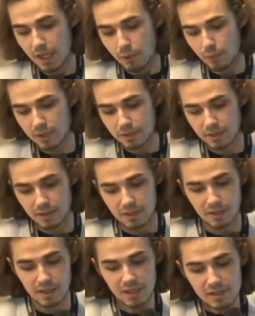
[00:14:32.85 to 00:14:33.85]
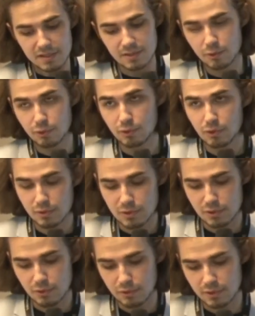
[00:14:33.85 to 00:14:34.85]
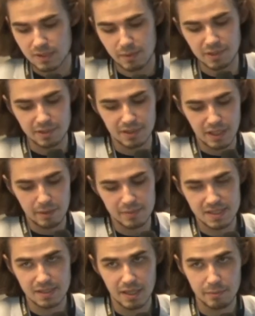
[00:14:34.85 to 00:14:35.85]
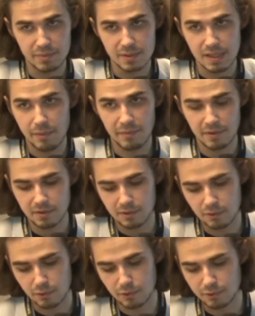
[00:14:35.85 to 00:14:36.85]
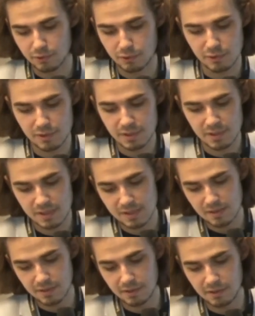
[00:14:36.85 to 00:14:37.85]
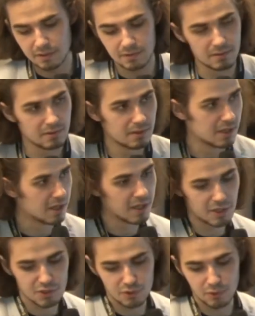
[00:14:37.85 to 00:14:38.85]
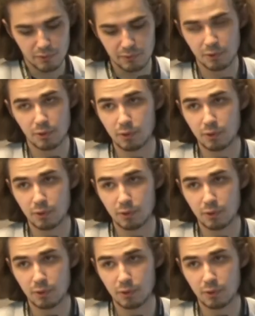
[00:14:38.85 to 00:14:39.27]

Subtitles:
Well, Alice could also simply timestamp something or notarize a hash of